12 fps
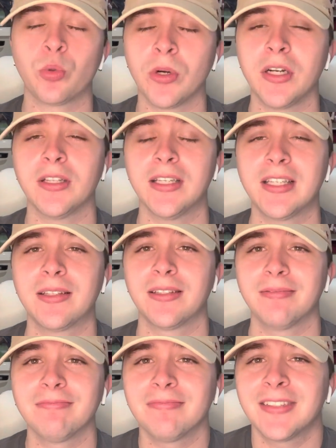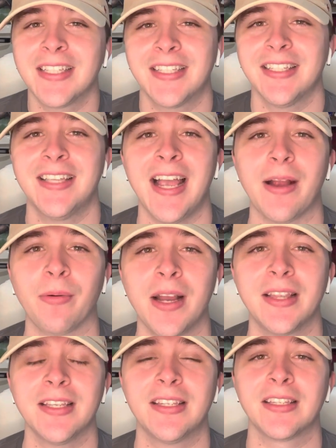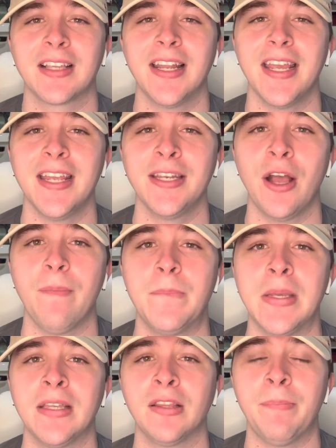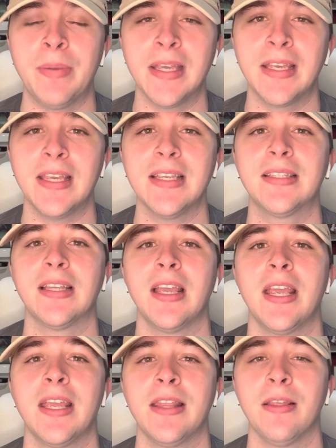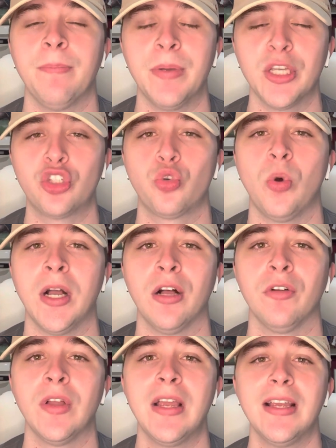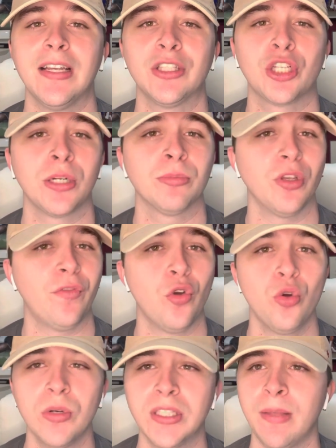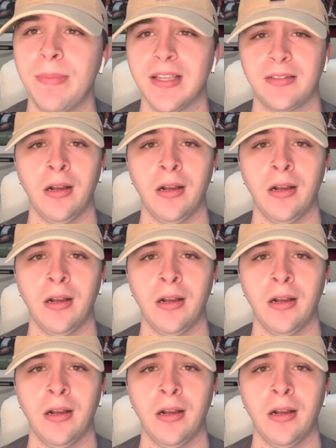where this this is at, right? This is going to end up being the Big East and the Big 12 in terms of who is the best